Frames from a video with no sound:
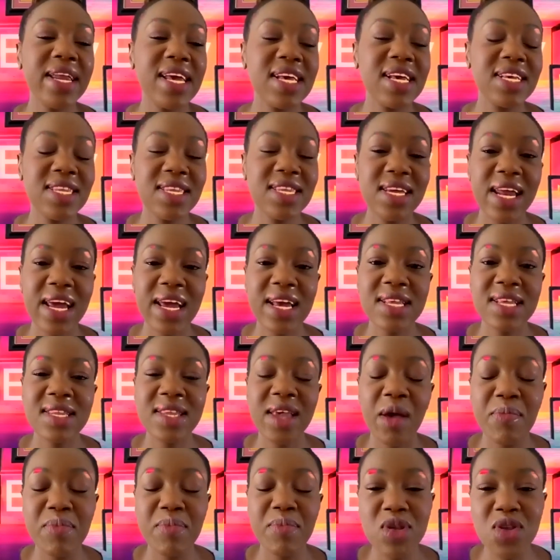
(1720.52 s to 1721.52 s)
yesterday's
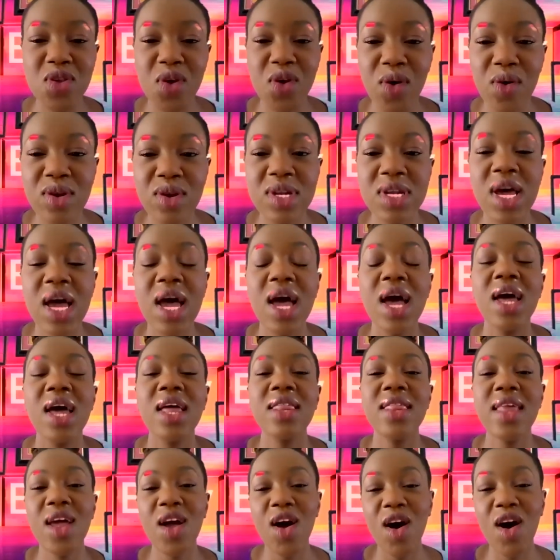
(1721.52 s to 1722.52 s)
episode,
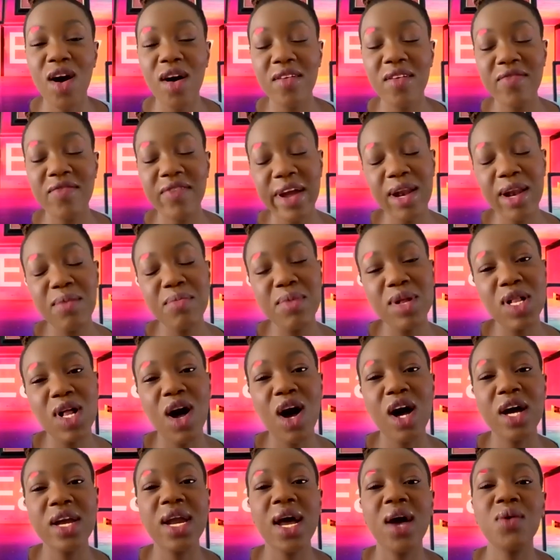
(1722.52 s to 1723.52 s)
they are available
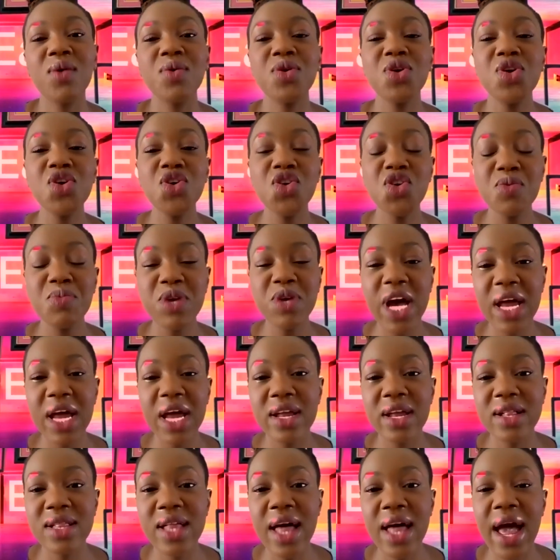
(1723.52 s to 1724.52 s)
on our YouTube
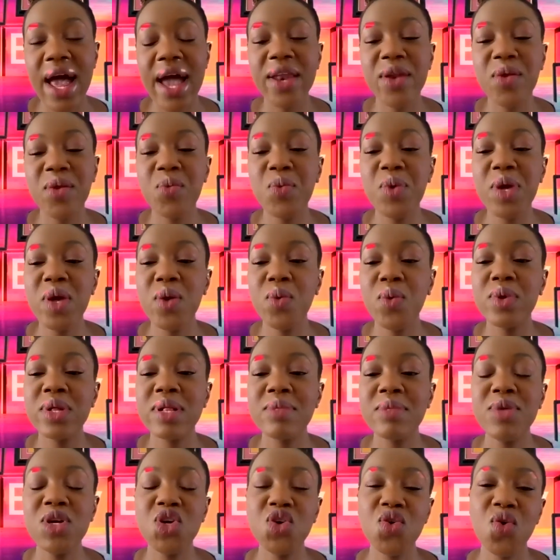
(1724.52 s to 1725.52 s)
channel, and we will
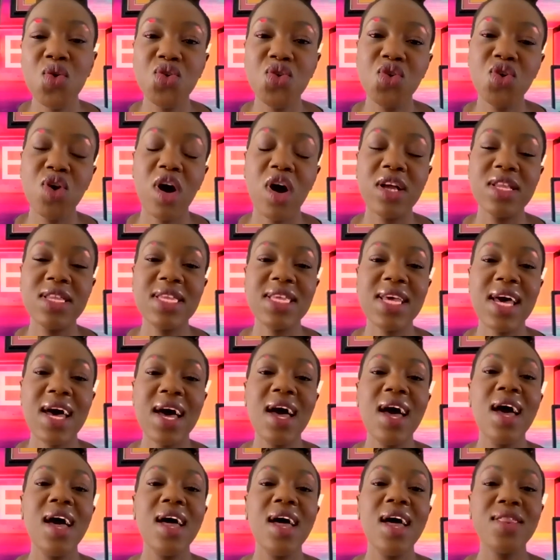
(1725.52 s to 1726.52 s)
be sure to answer
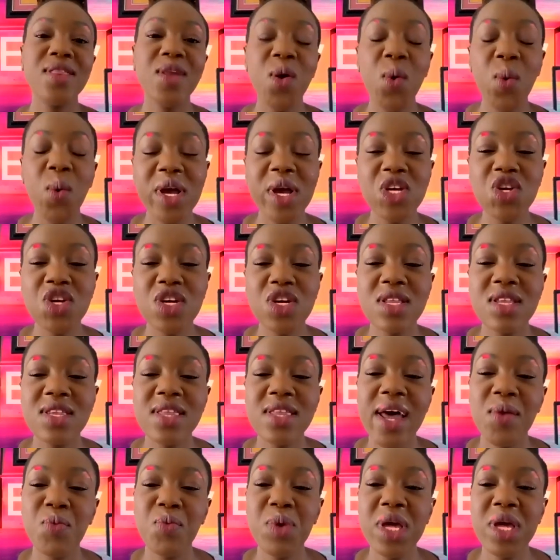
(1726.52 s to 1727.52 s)
the questions
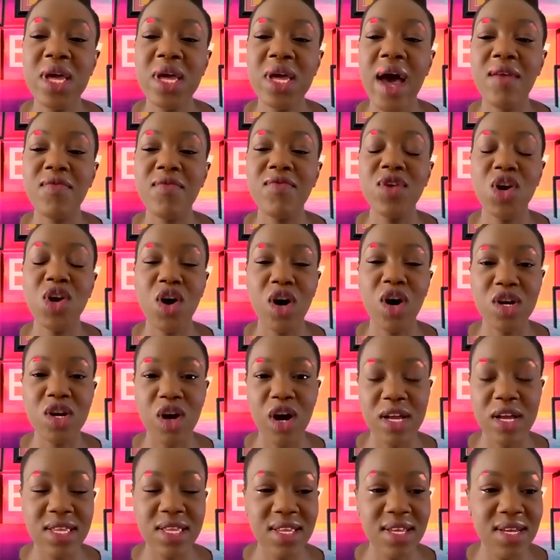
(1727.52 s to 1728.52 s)
that we have not
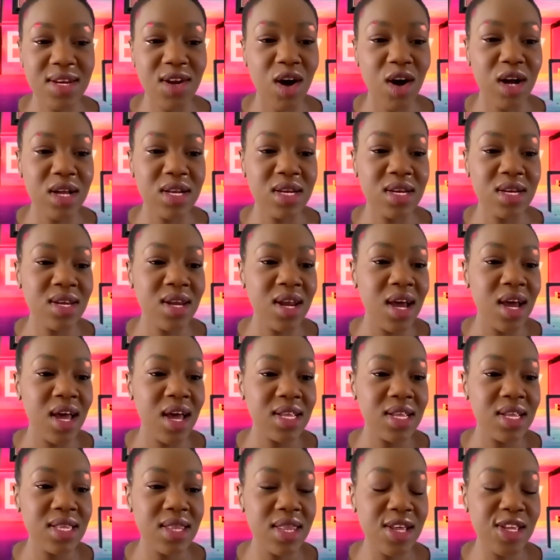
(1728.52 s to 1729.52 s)
answered on
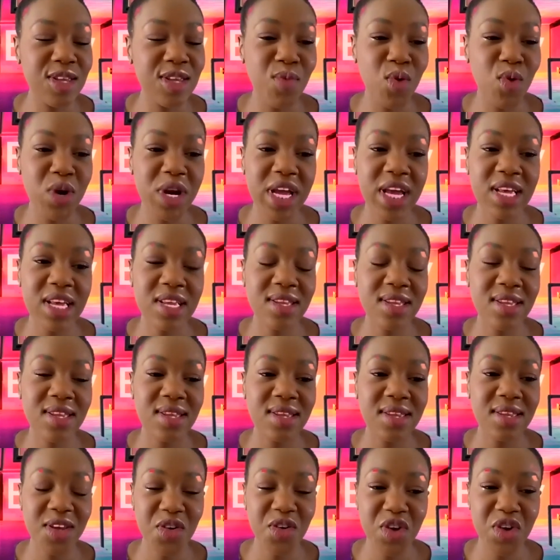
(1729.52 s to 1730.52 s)
this morning's
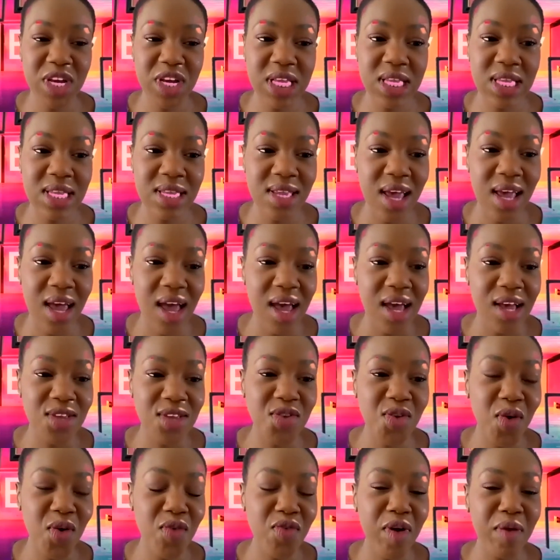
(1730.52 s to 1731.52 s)
series.
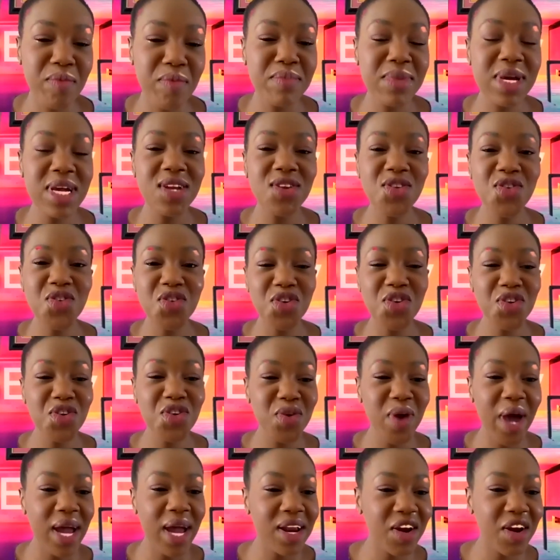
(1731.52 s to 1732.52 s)
So from me to
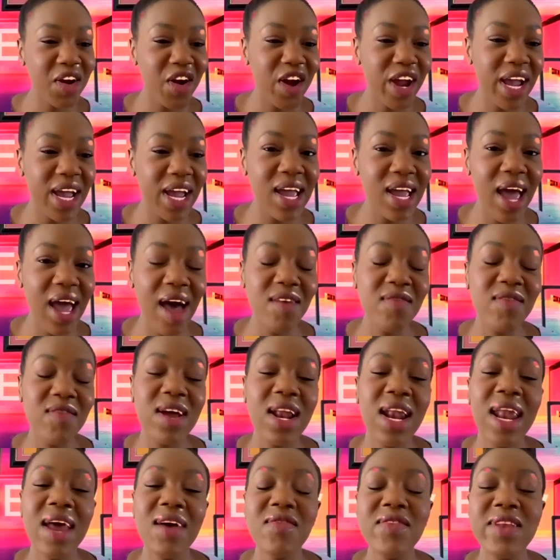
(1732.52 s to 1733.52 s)
you and Craig, have a
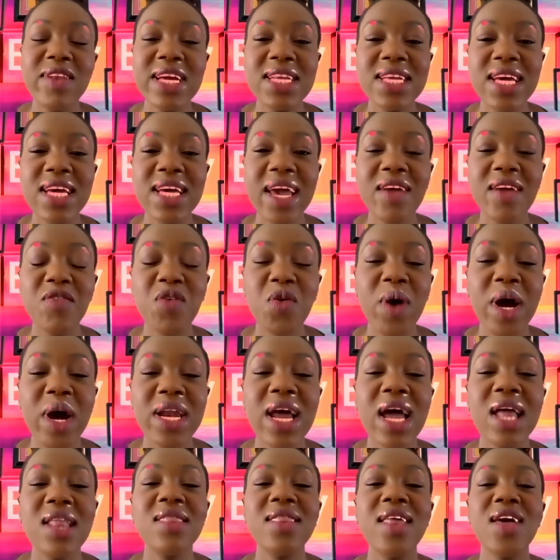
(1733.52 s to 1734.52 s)
lovely day, everyone,
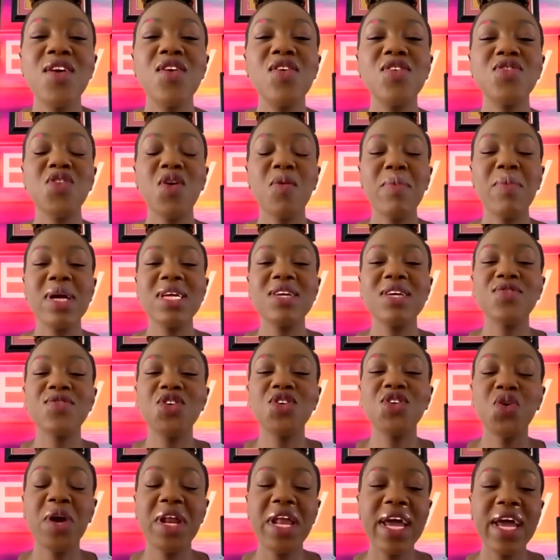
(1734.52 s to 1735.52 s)
and thank you so much for
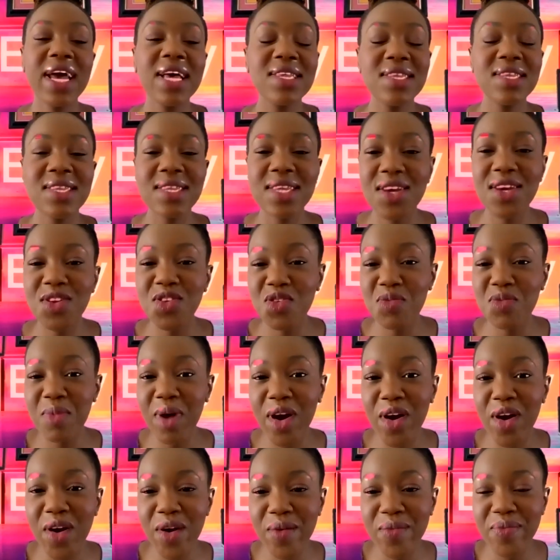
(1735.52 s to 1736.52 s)
joining us. See you
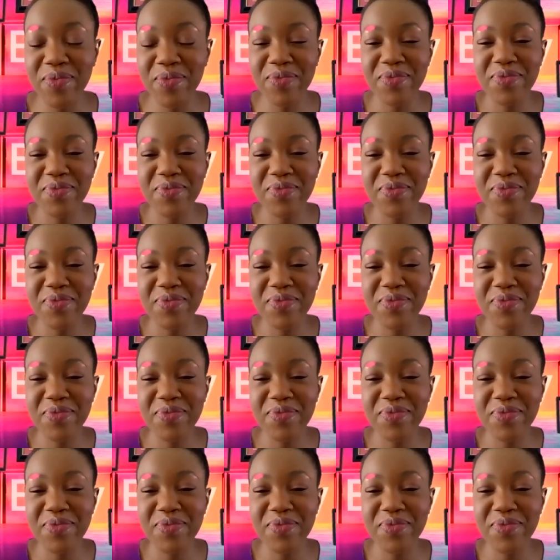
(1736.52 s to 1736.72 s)
tomorrow.